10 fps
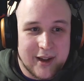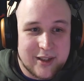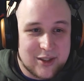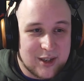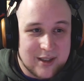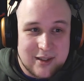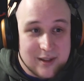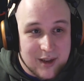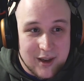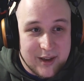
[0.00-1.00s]
It's
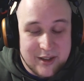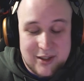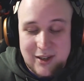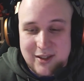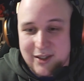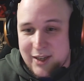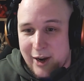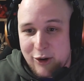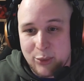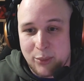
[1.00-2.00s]
just a
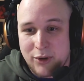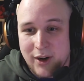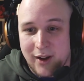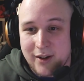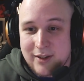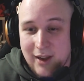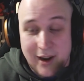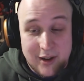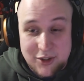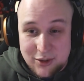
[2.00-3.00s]
terrible product.
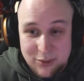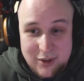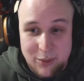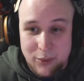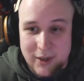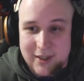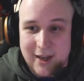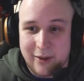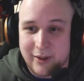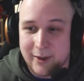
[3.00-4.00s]
And I should also point
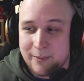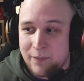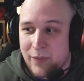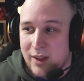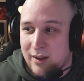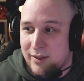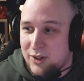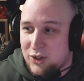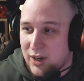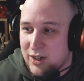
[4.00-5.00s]
out that
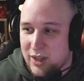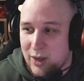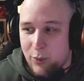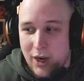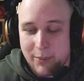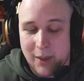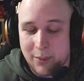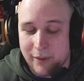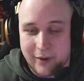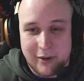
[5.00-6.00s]
they changed their white
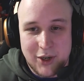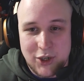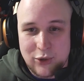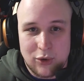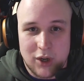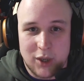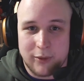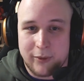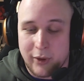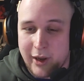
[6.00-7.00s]
paper very shortly
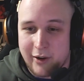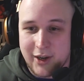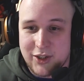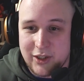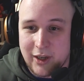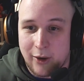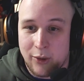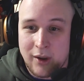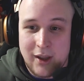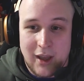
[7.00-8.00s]
before their
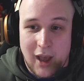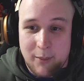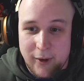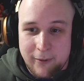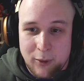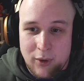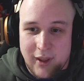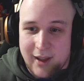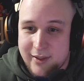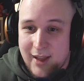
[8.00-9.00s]
ICO. And
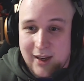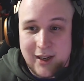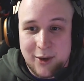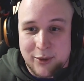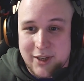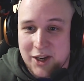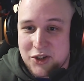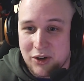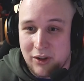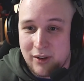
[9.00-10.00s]
before that, their legal
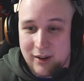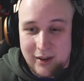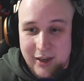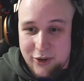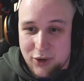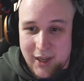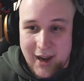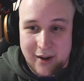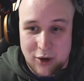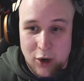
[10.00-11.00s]
section literally
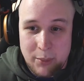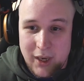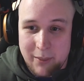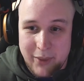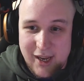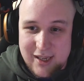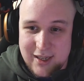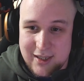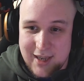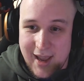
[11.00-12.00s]
had copy and
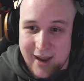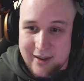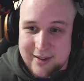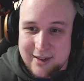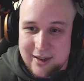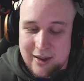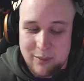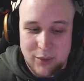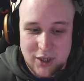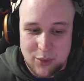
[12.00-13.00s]
pasted text
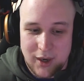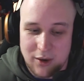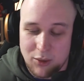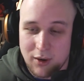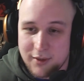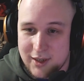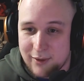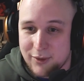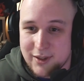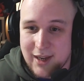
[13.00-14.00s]
between all of the
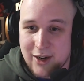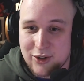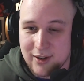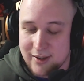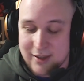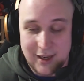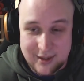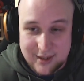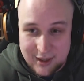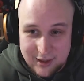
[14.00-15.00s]
different sections.
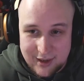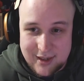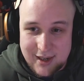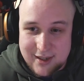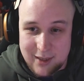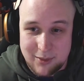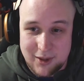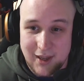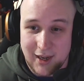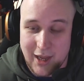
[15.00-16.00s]
It said the exact same
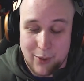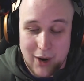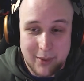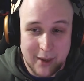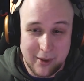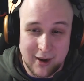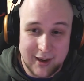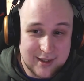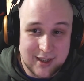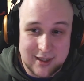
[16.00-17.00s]
thing in their white paper
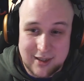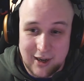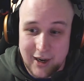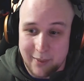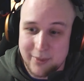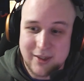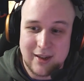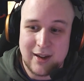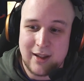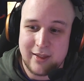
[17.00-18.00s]
like 6 times.
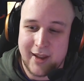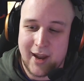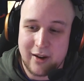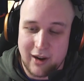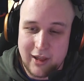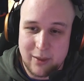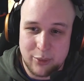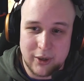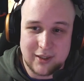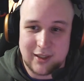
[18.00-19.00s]
They had other
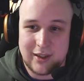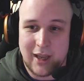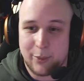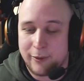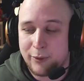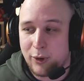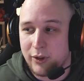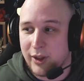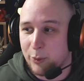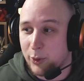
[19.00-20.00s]
points in there
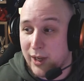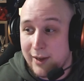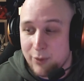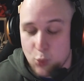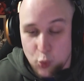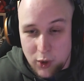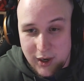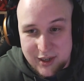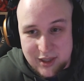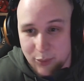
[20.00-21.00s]
before that were even
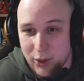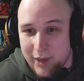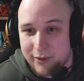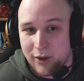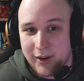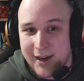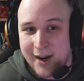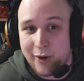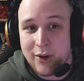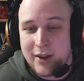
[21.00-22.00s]
worse than what they've got now.